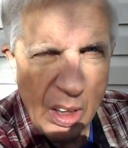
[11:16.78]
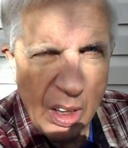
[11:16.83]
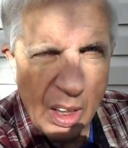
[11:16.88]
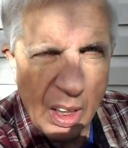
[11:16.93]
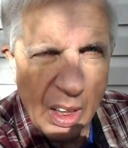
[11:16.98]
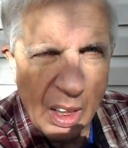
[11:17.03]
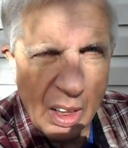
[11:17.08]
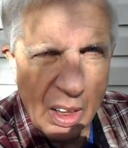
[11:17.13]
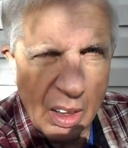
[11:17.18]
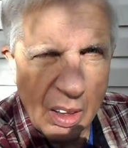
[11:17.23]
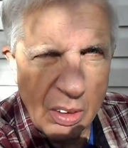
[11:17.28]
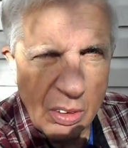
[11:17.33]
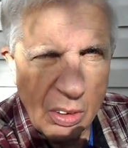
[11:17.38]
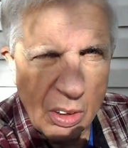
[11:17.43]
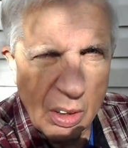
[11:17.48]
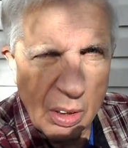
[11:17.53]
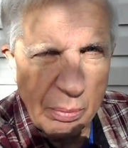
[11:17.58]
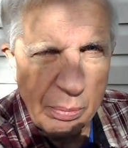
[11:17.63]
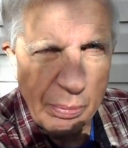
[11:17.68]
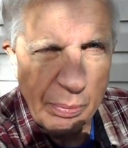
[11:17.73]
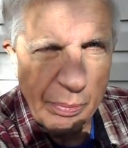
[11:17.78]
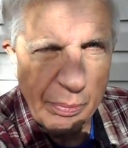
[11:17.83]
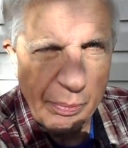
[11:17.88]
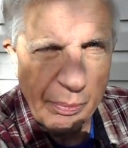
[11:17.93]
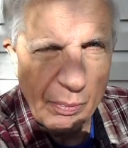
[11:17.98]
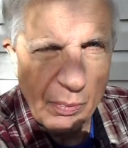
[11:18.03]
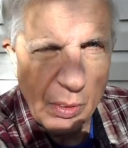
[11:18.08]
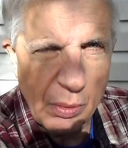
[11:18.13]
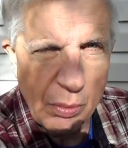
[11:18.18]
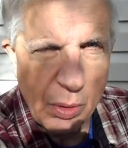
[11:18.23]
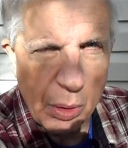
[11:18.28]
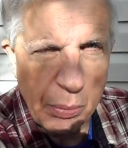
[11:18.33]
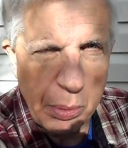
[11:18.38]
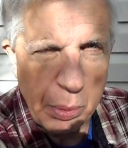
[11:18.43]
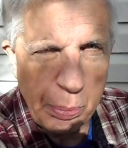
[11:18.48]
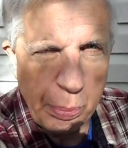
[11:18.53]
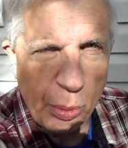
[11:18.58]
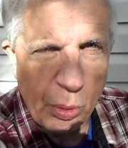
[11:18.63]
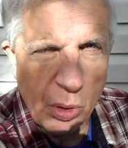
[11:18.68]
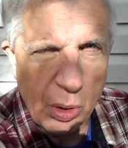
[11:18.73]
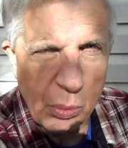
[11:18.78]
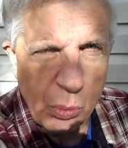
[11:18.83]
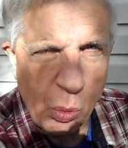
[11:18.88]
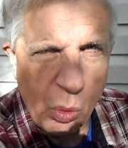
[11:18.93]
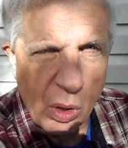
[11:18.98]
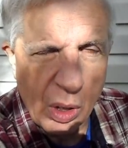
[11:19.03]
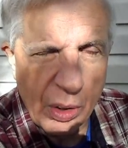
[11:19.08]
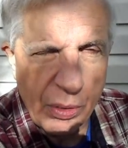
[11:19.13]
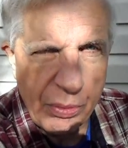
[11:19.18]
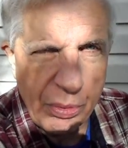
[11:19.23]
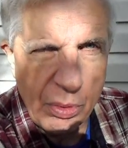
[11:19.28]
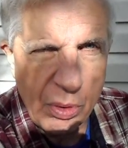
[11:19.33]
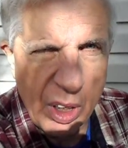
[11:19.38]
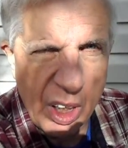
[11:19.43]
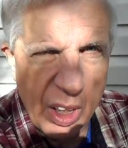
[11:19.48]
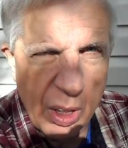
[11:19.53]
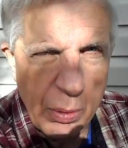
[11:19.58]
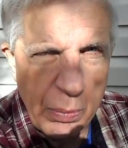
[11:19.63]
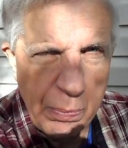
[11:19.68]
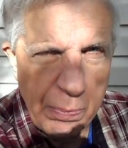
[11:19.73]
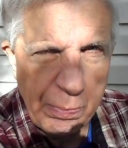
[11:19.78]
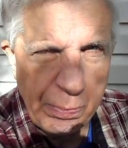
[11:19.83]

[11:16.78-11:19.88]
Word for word: And um, I'm going to be pouring water through there.